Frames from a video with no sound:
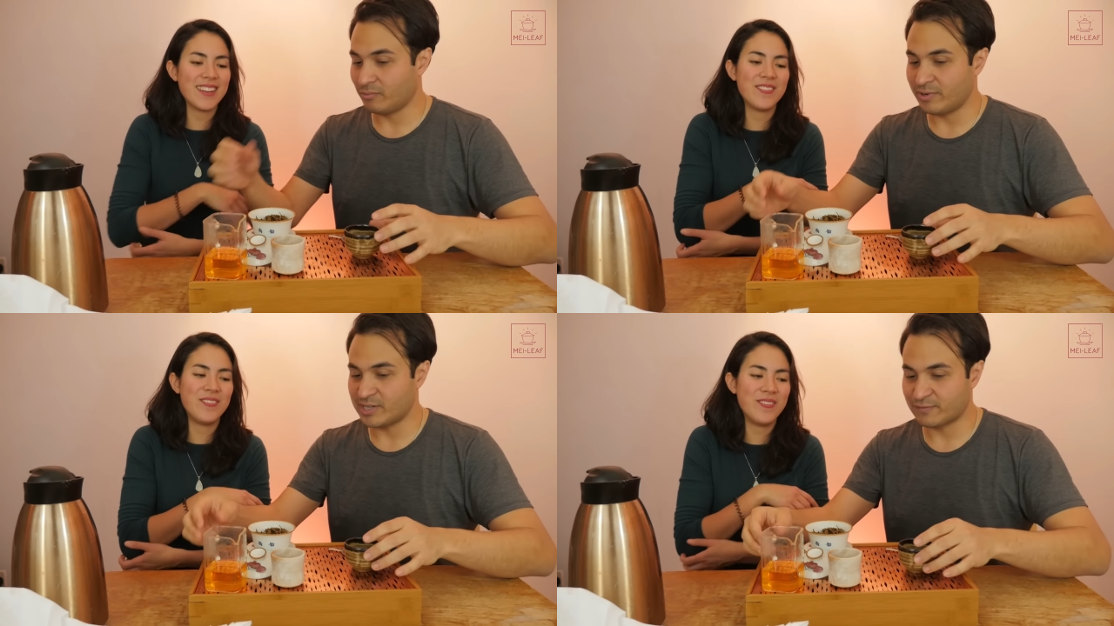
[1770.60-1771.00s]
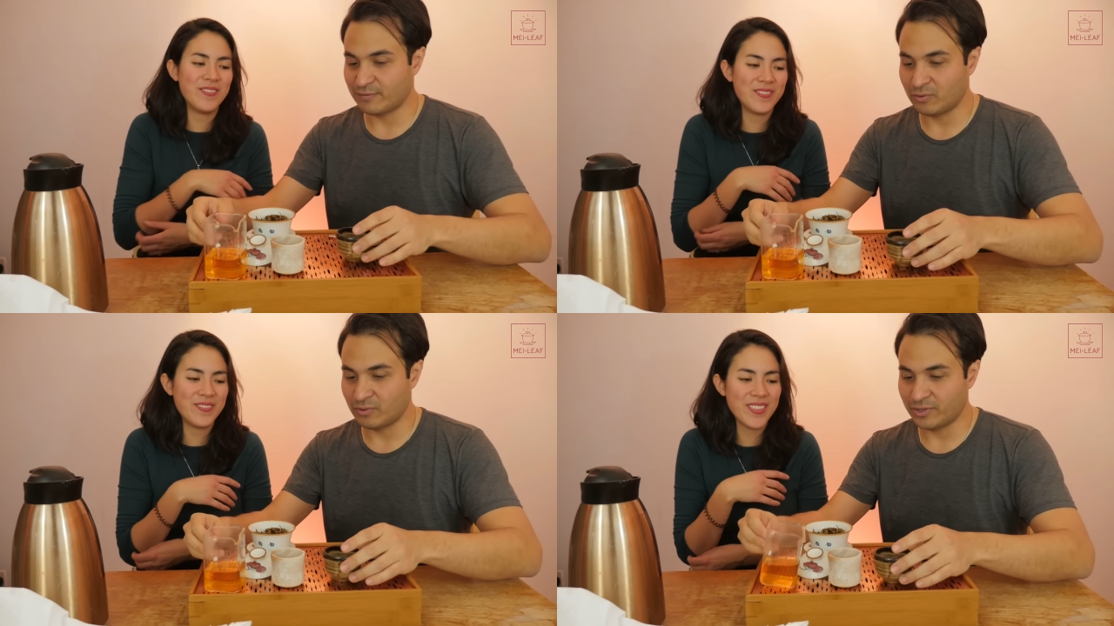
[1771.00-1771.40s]
Speaker 1: rich
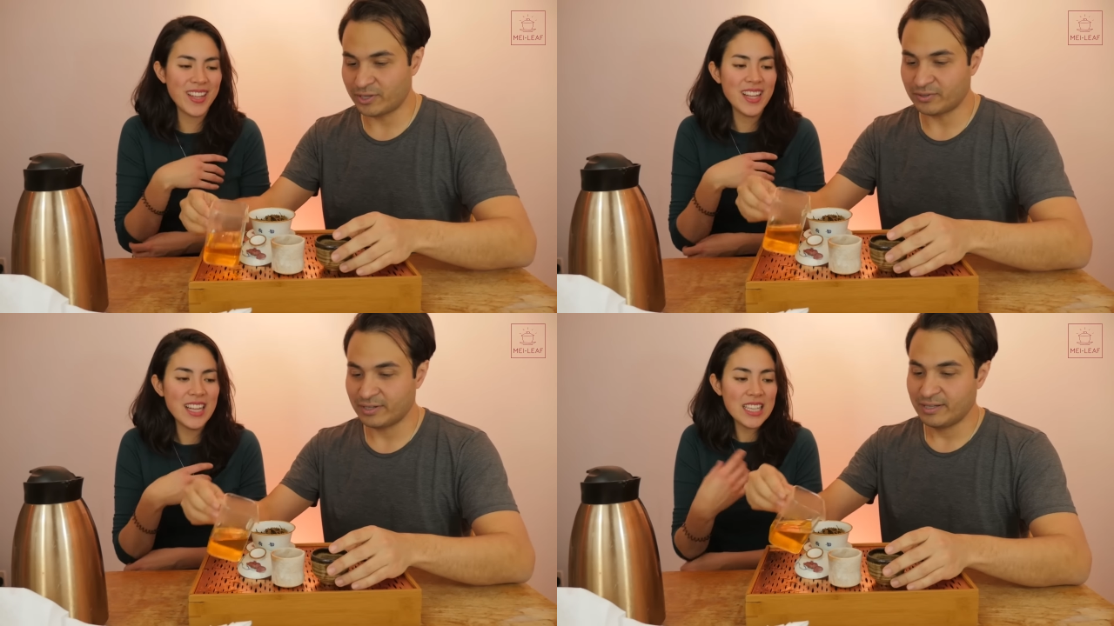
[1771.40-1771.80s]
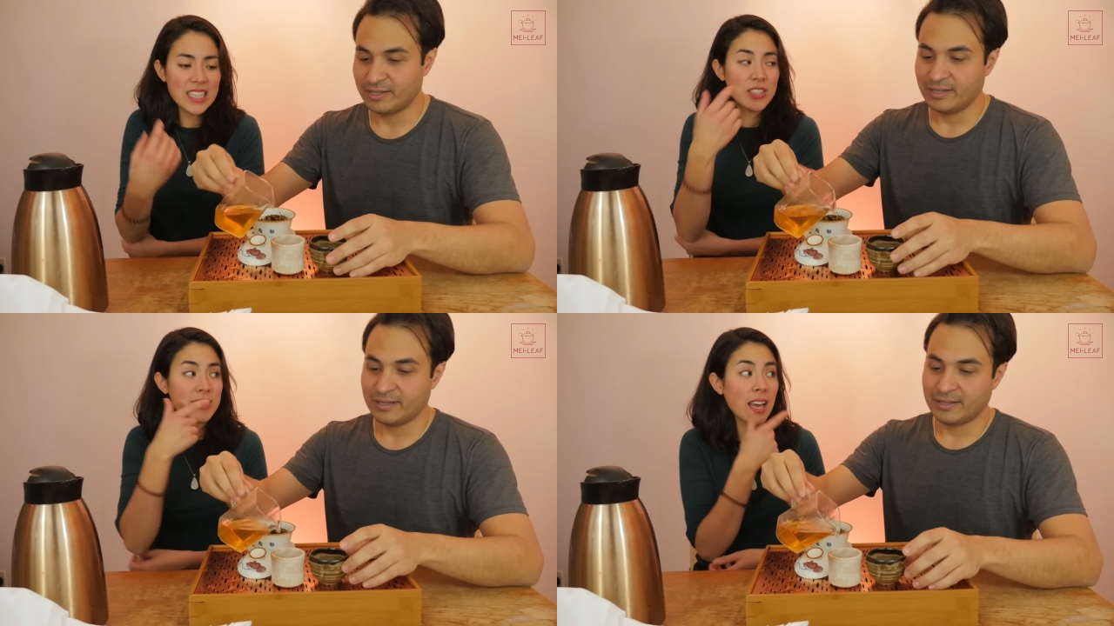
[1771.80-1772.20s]
floral note.
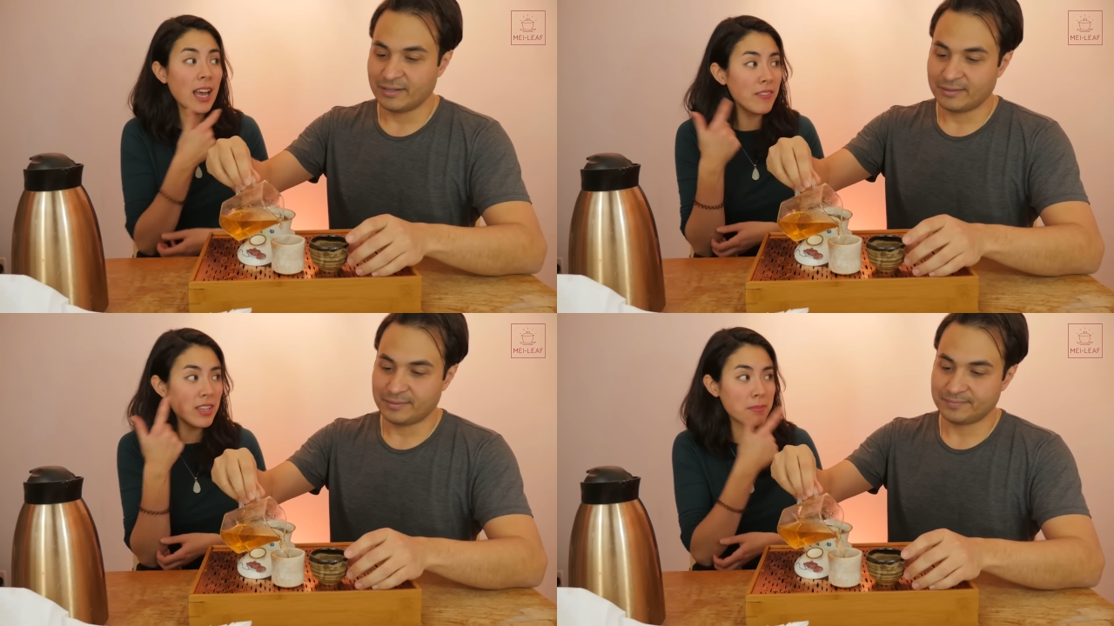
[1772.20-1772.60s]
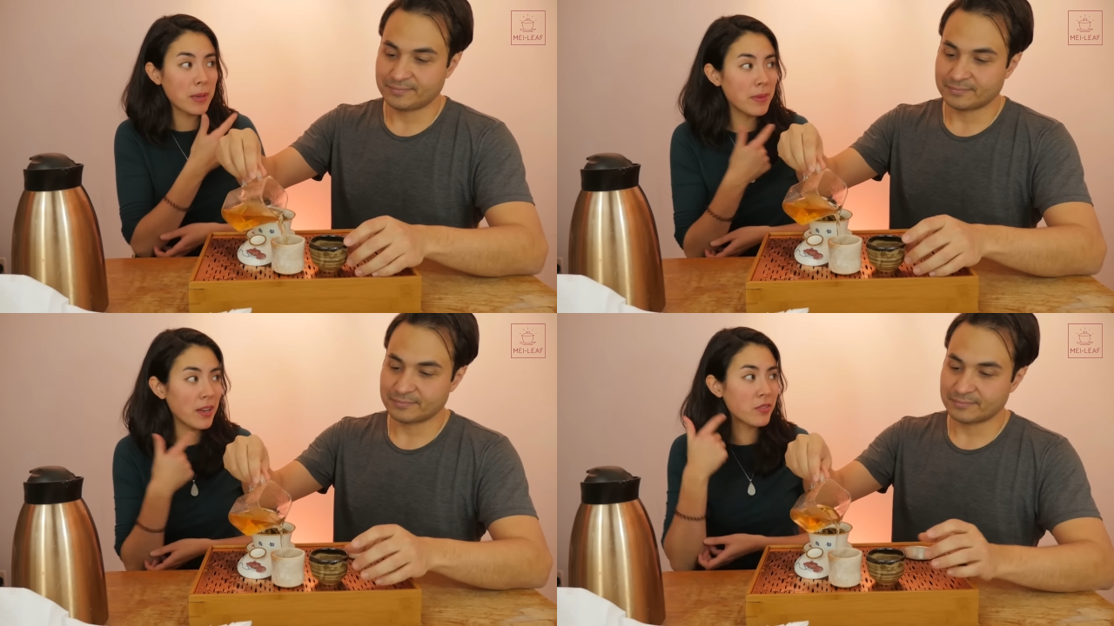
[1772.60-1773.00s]
Speaker 2: Yeah, because I have it in
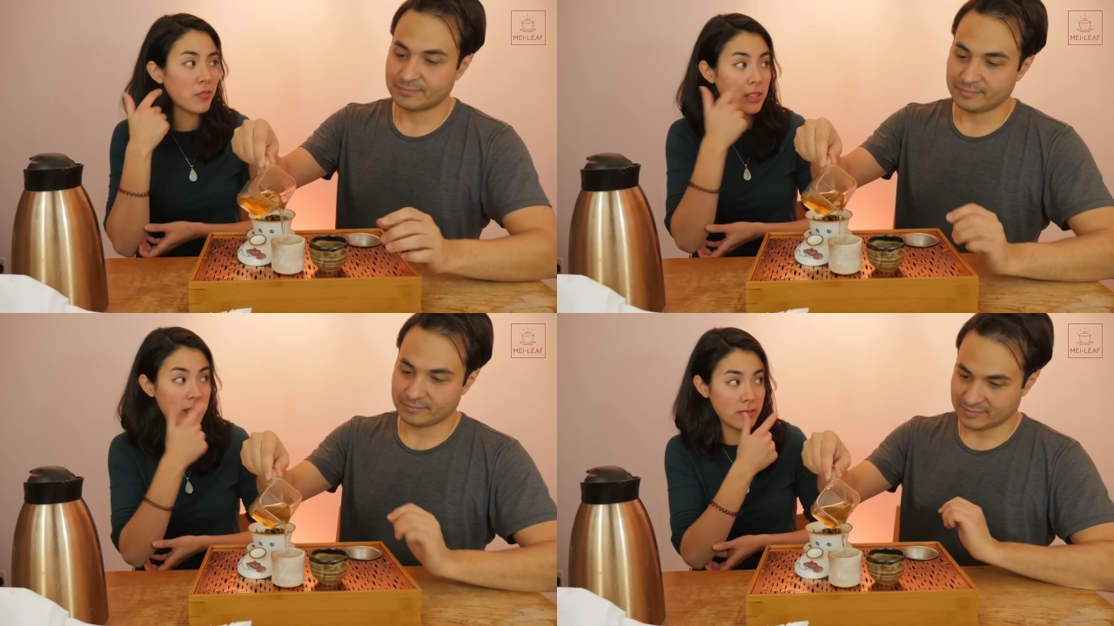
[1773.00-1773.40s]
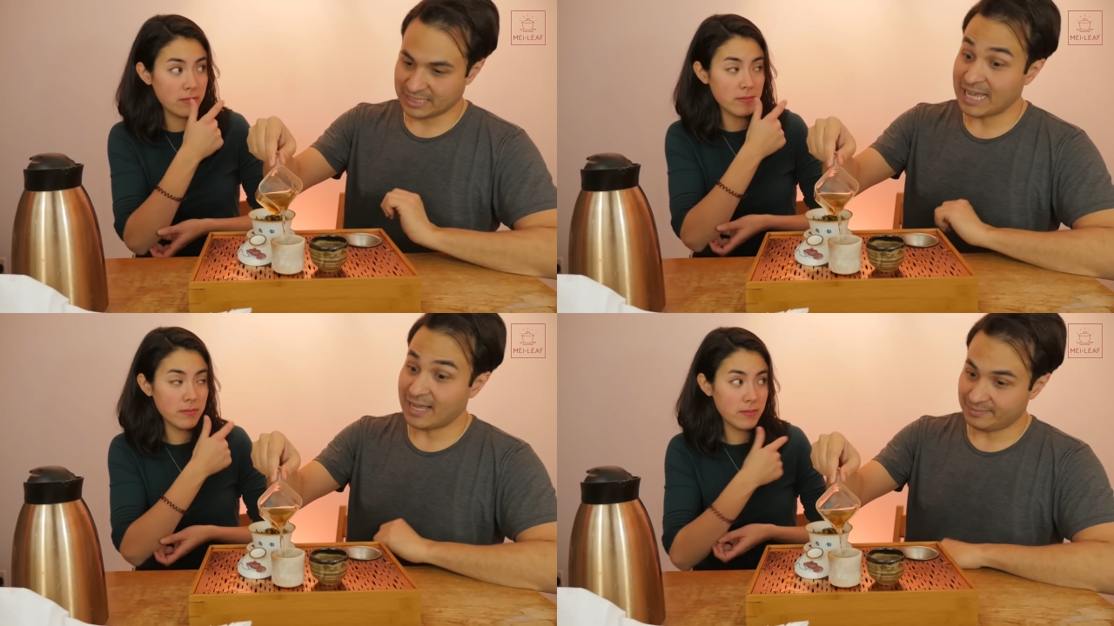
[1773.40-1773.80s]
my mouth right.
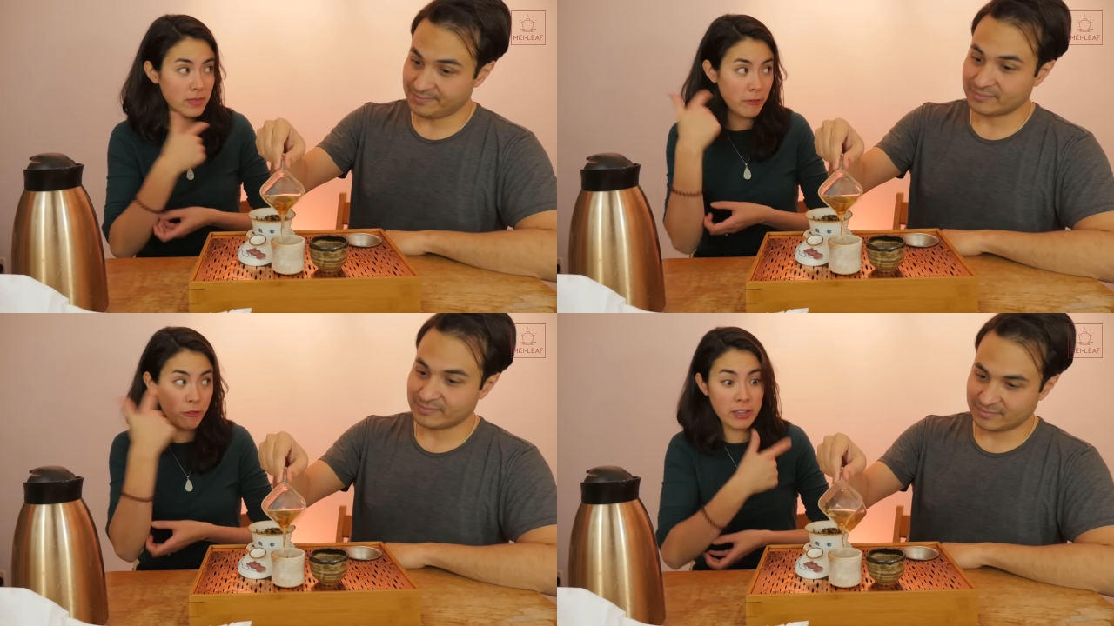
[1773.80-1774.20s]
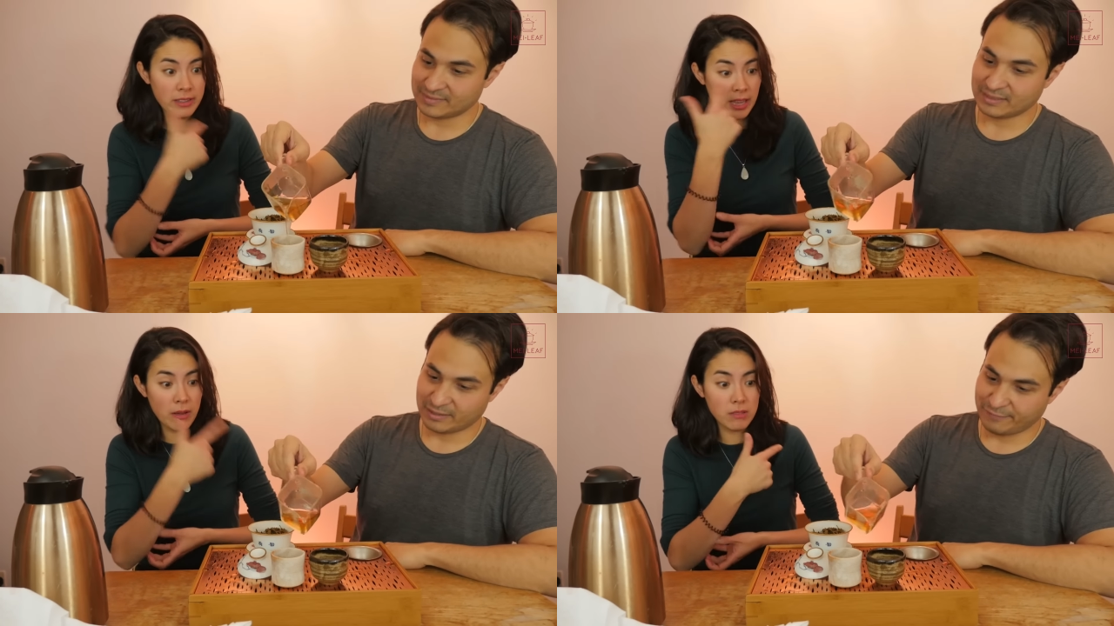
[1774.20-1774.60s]
Yeah. Right
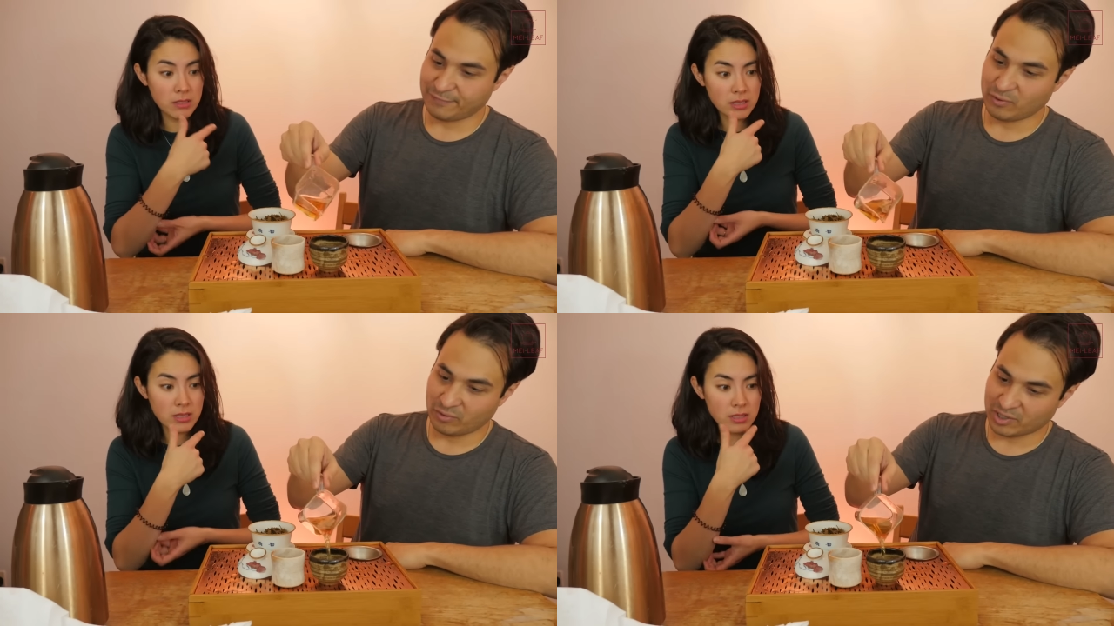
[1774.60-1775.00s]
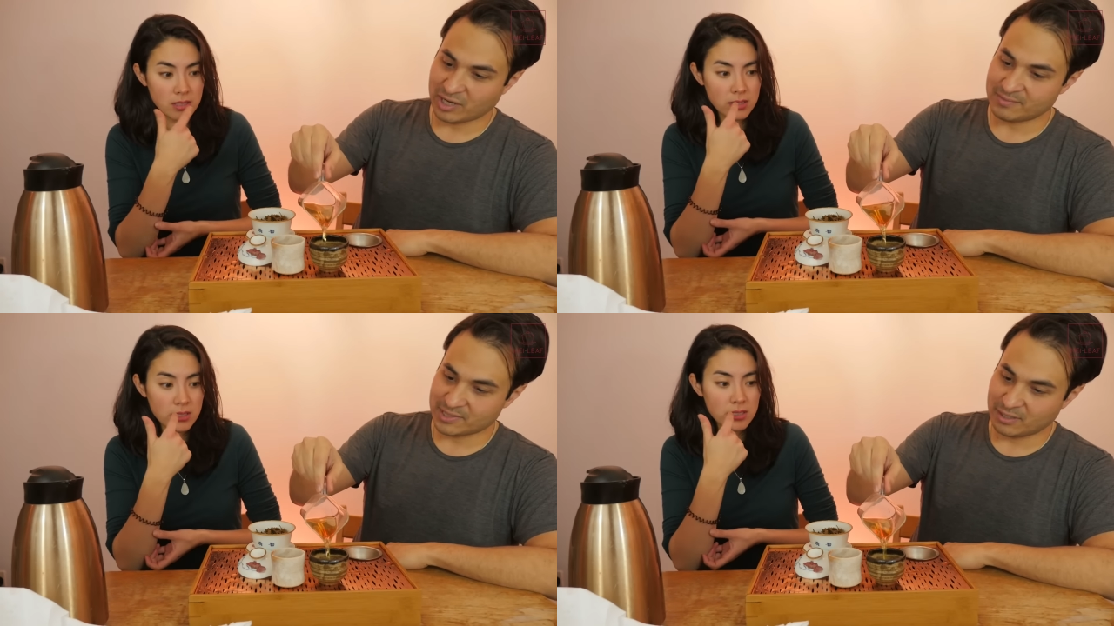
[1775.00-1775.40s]
now. The
Speaker 1: floral comes